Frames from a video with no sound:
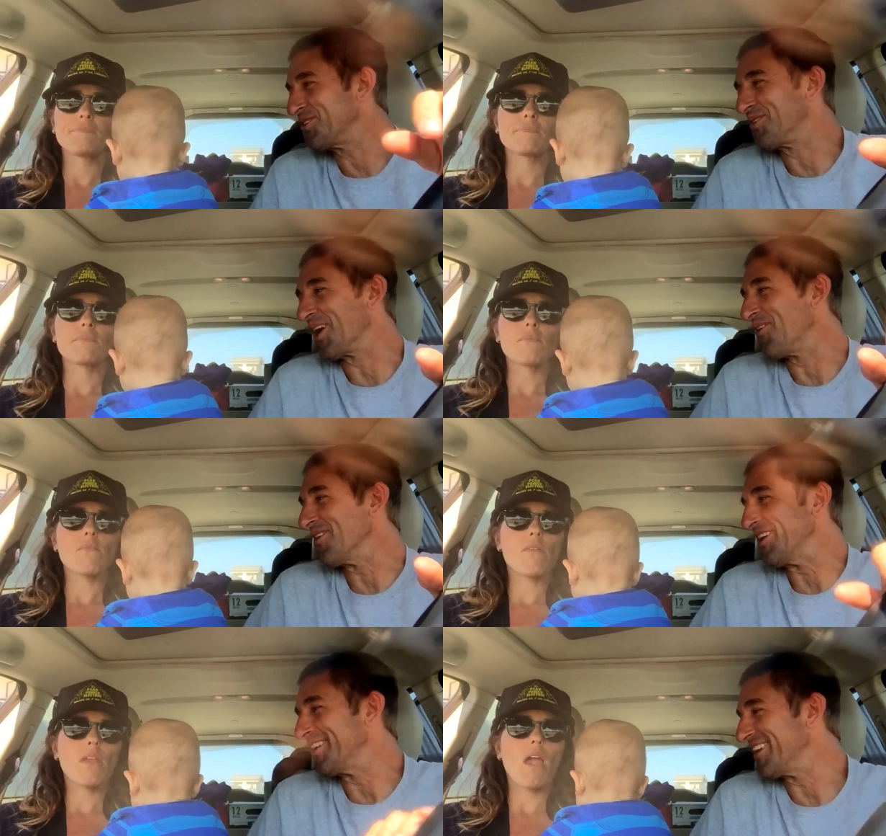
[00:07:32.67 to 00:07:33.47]
Speaker 1: you
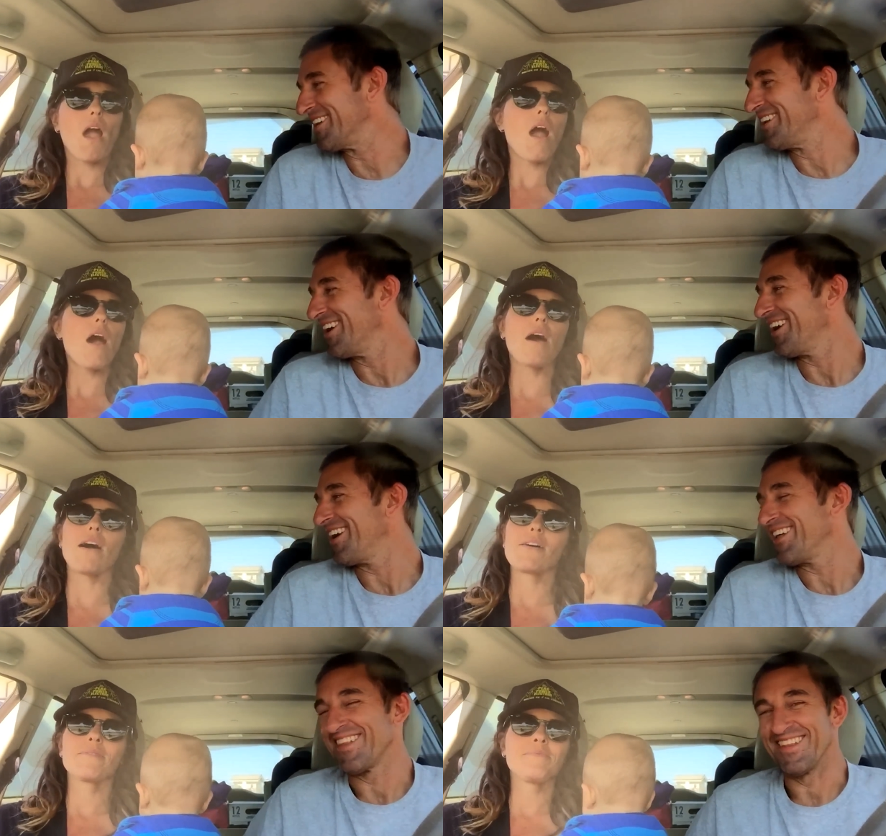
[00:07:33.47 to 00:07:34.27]
going, dude. Uh,
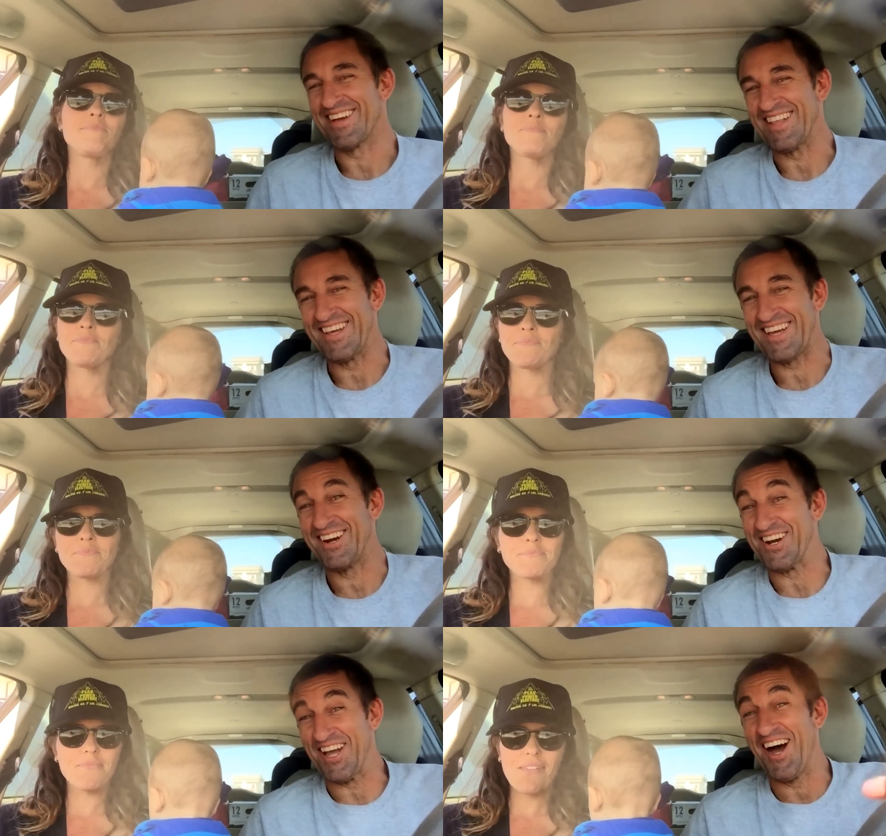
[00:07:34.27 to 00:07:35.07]
look, look at
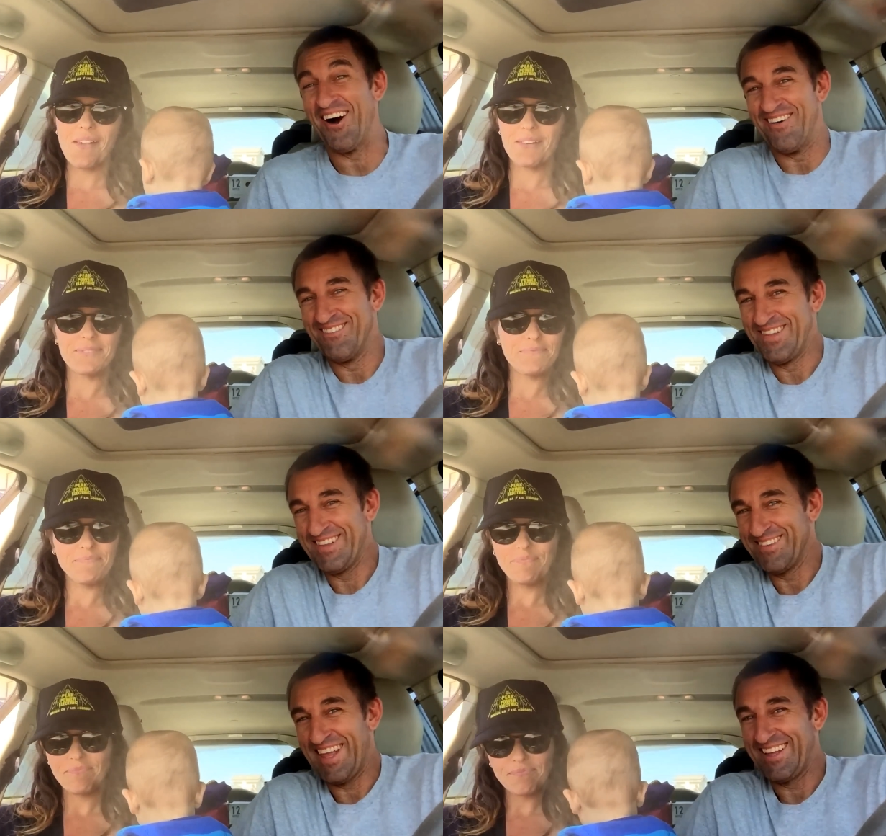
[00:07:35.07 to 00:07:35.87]
her go.
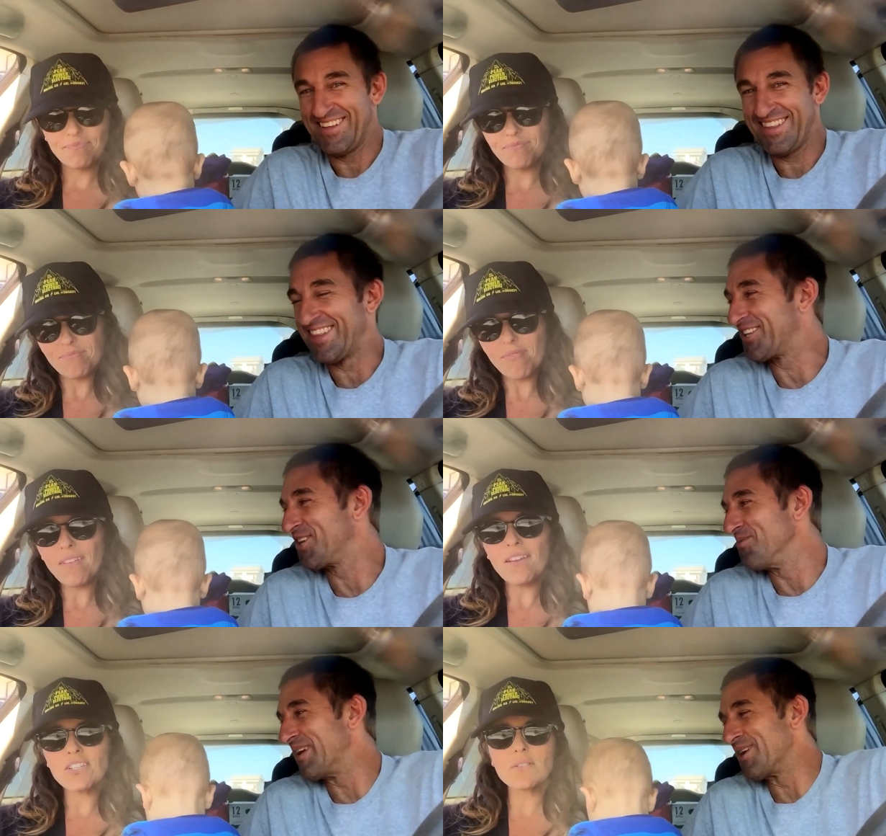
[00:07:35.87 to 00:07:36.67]
The
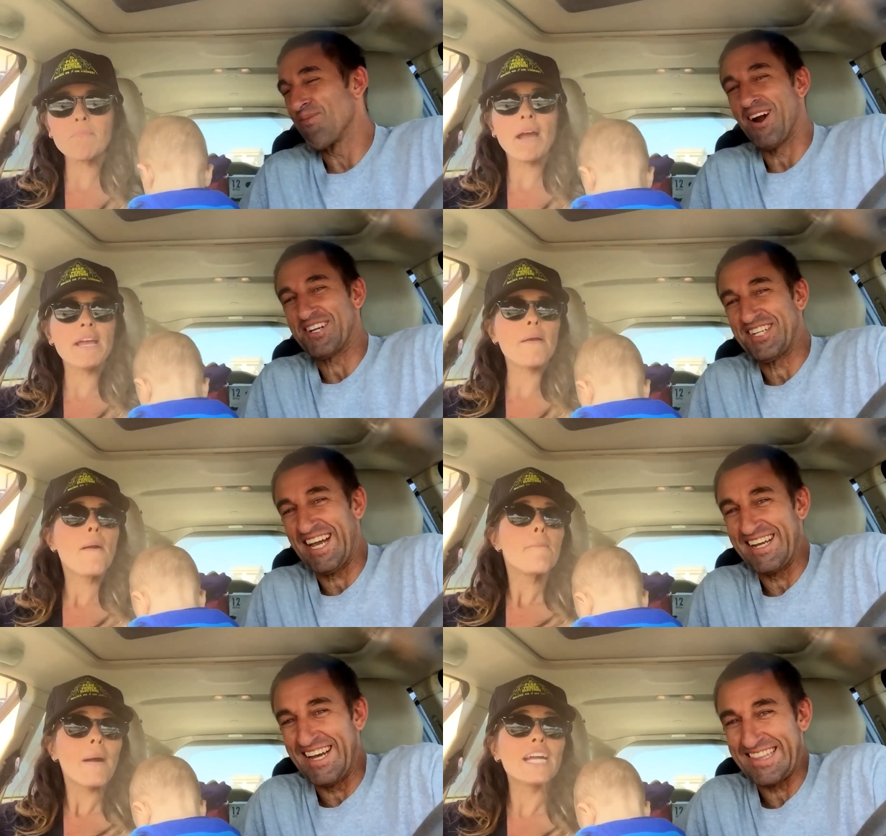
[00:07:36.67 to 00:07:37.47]
two minute mark, she
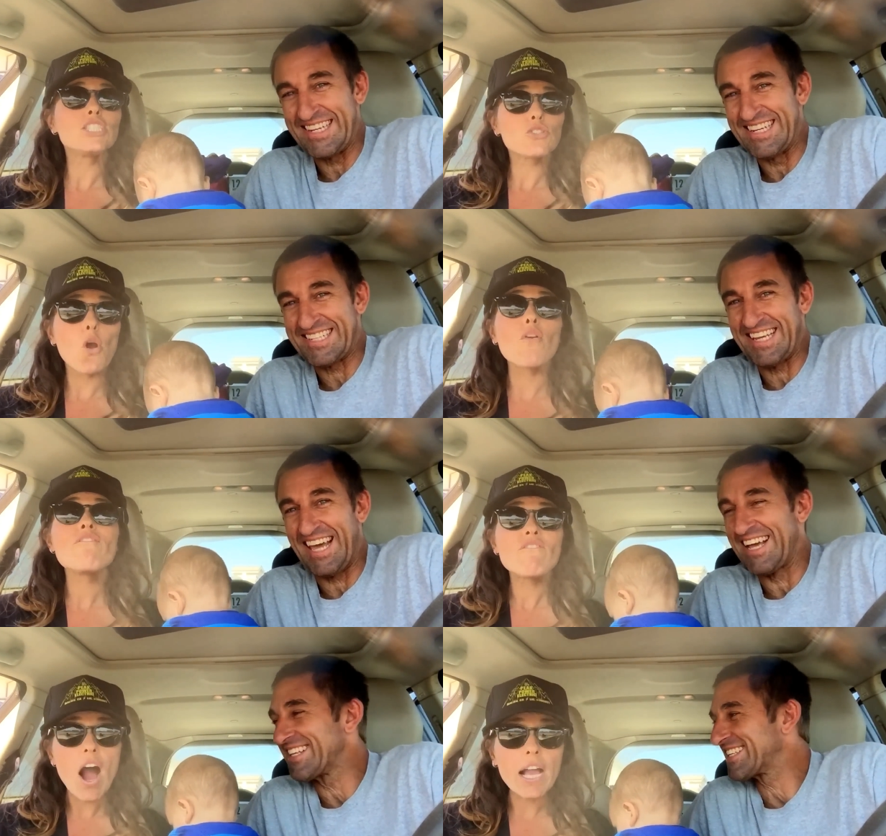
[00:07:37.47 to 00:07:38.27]
had nothing to
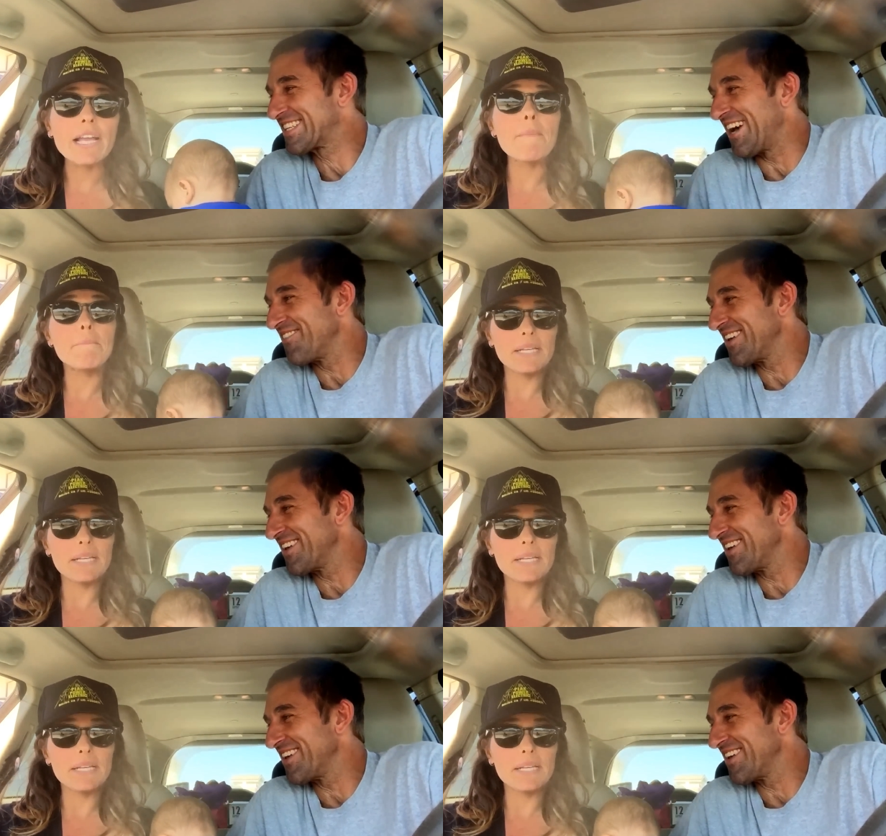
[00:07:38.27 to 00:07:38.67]
say. Seven,